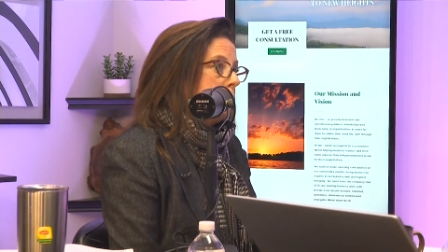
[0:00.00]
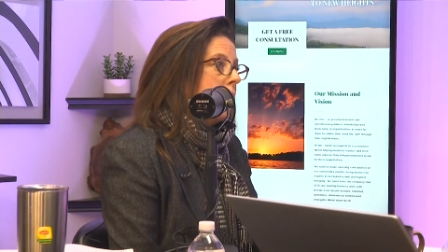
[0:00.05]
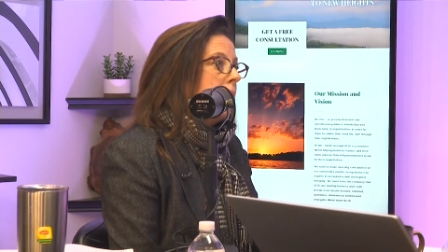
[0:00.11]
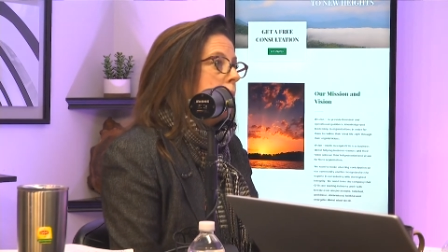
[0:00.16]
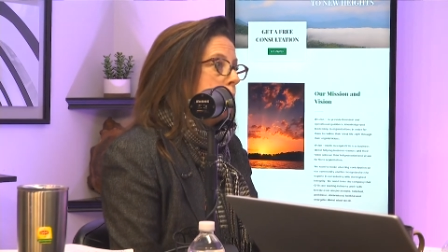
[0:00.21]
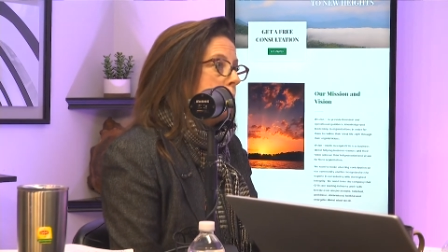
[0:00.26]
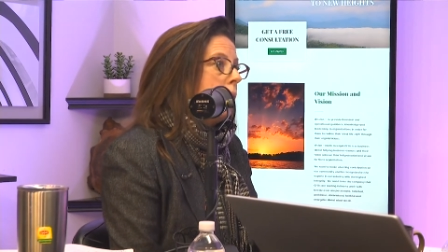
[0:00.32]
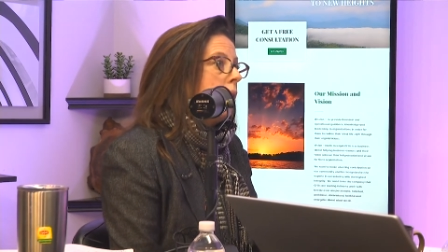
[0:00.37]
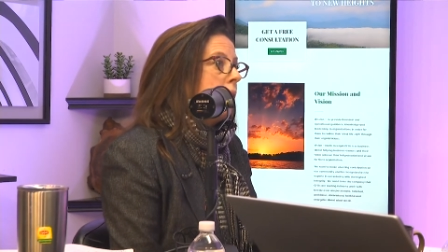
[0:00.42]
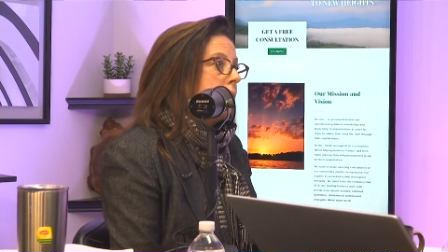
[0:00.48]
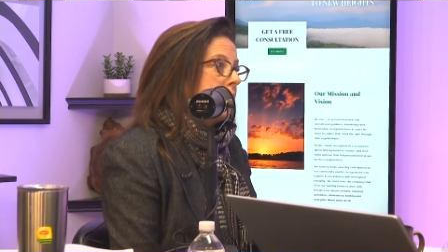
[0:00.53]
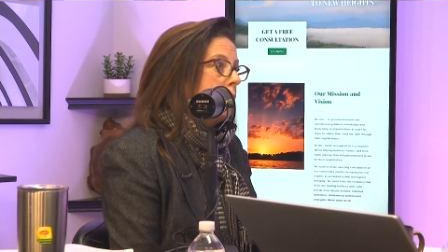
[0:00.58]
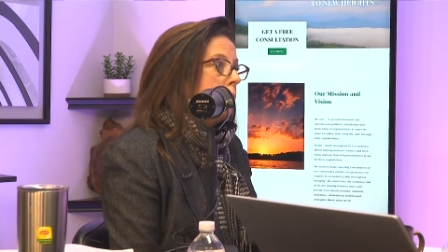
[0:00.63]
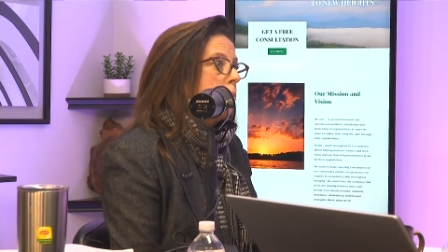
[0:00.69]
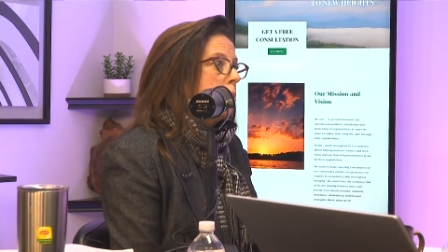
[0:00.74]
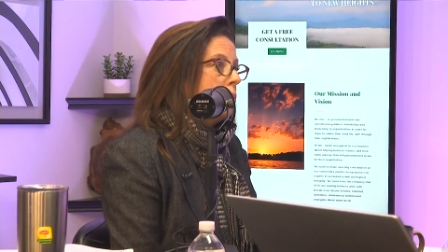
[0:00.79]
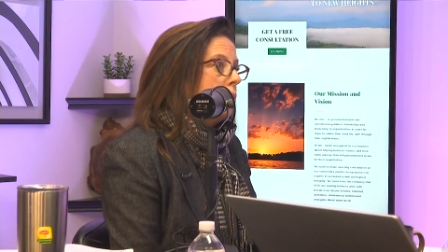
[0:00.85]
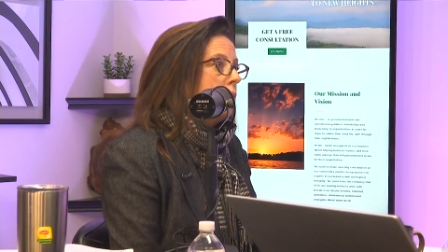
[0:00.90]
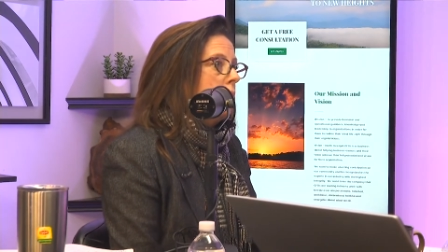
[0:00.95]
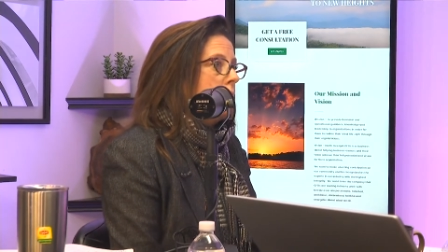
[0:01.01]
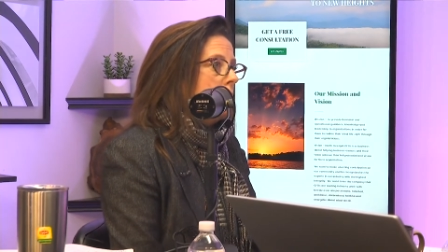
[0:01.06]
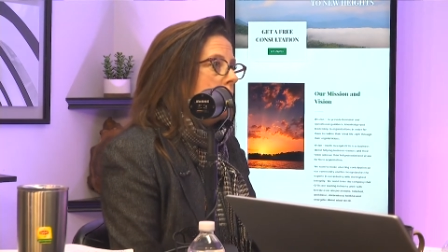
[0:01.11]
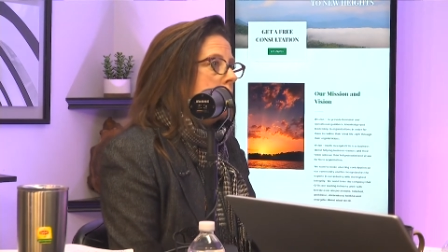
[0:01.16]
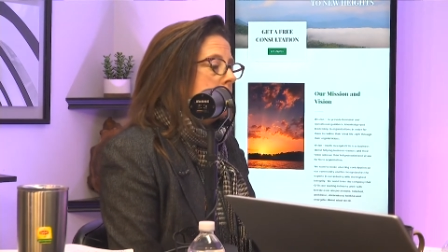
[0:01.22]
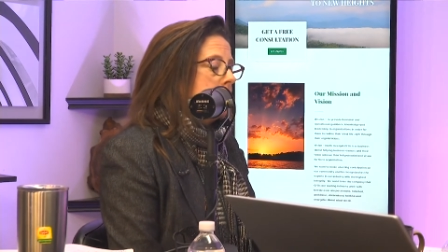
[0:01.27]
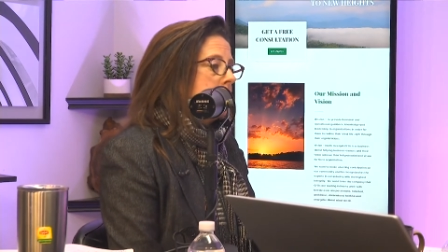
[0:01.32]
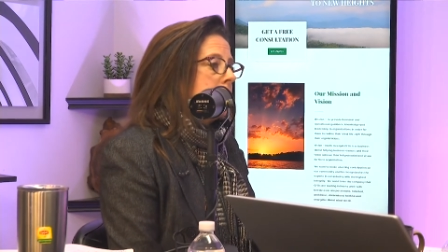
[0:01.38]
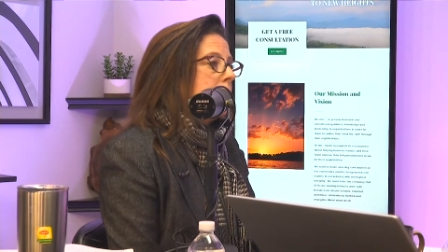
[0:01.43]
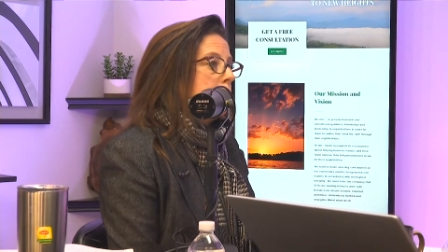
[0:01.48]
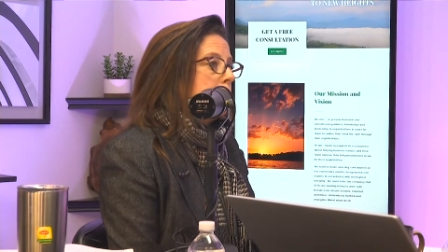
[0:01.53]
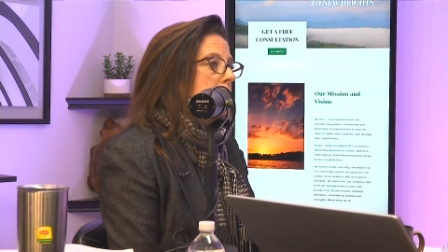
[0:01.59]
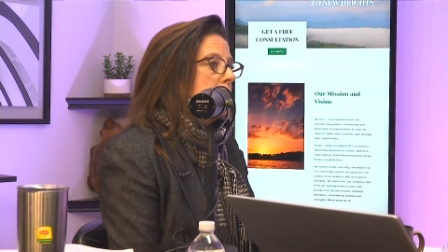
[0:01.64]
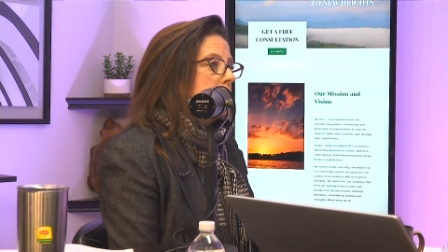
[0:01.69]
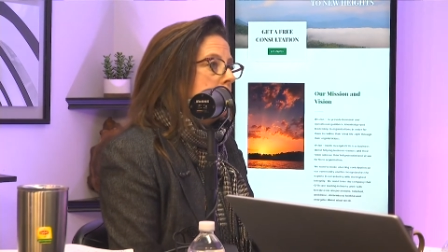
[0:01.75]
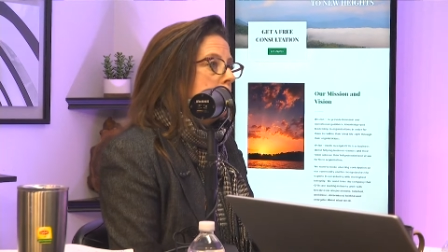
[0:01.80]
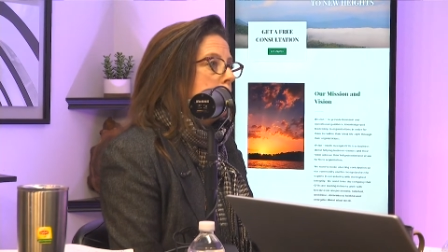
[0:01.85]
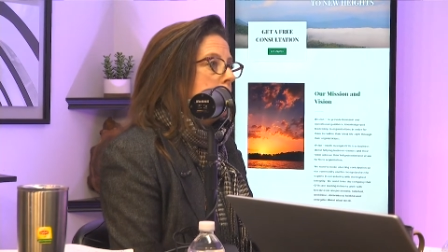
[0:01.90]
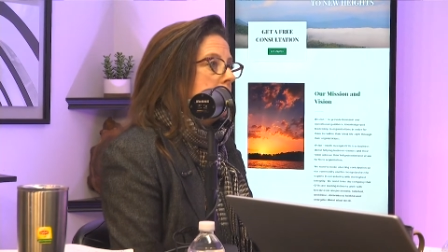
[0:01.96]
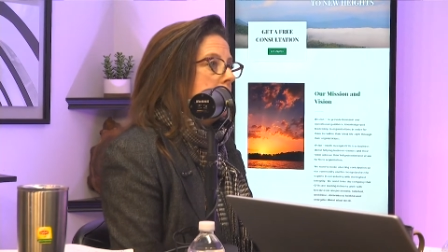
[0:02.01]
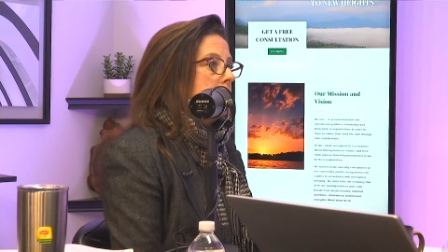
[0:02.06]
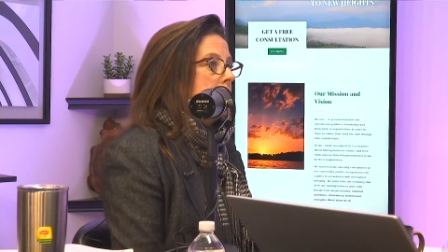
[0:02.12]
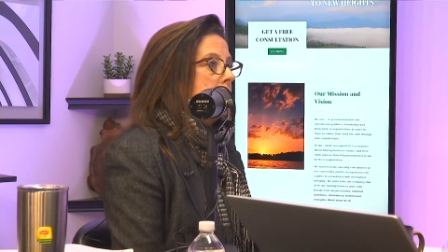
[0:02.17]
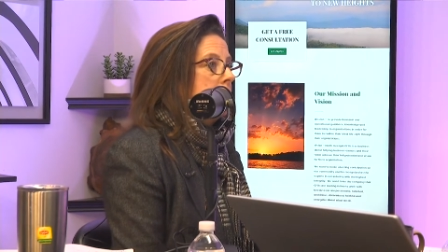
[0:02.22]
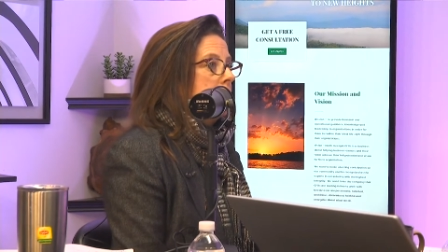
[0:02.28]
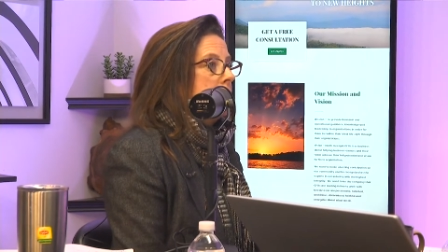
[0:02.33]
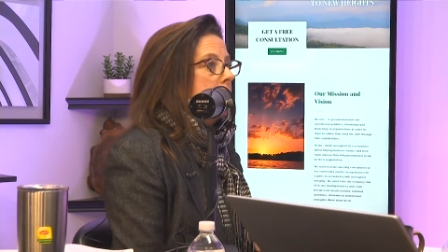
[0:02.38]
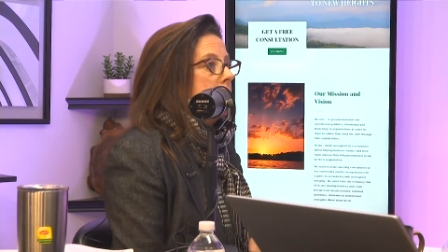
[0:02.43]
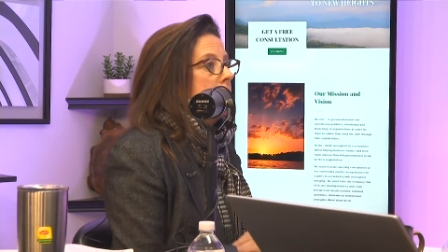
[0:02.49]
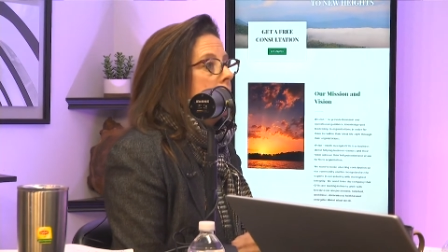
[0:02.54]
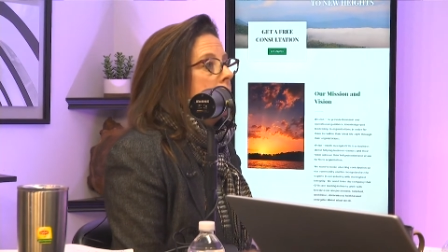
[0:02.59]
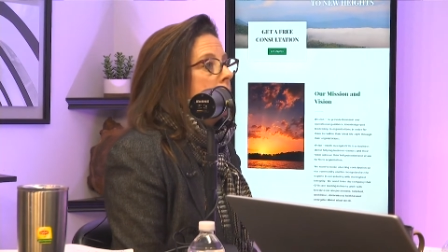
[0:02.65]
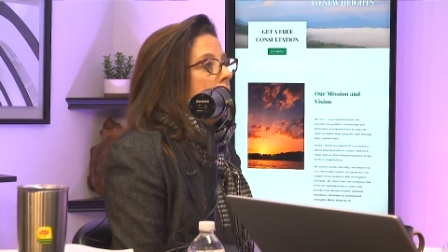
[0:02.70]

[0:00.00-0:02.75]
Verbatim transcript: a profitable segment of the business.